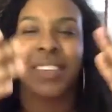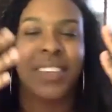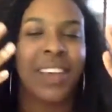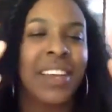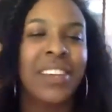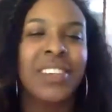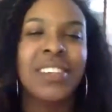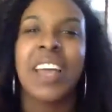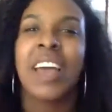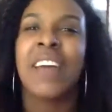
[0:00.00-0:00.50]
I
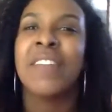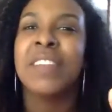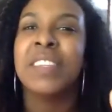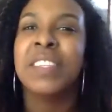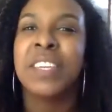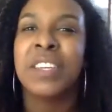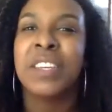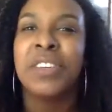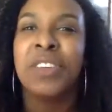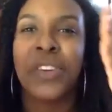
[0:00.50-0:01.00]
just haven't
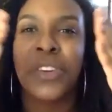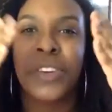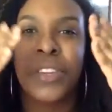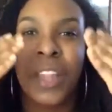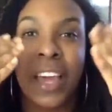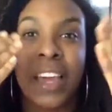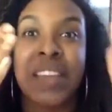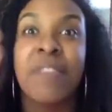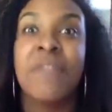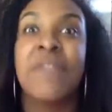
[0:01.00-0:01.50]
seen you,
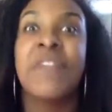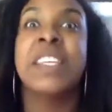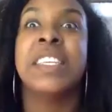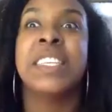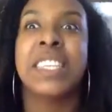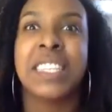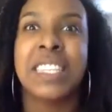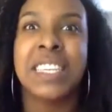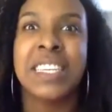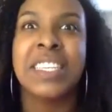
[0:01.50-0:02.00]
like
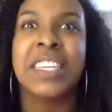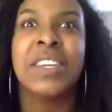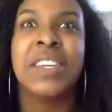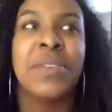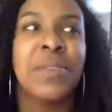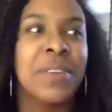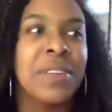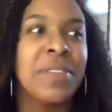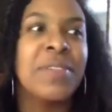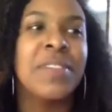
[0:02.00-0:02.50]
physically seen
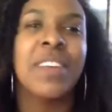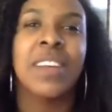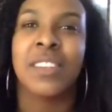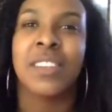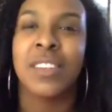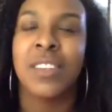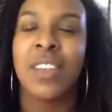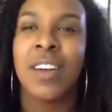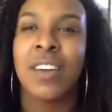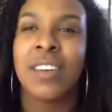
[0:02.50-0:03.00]
you in such a
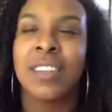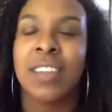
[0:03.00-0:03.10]
long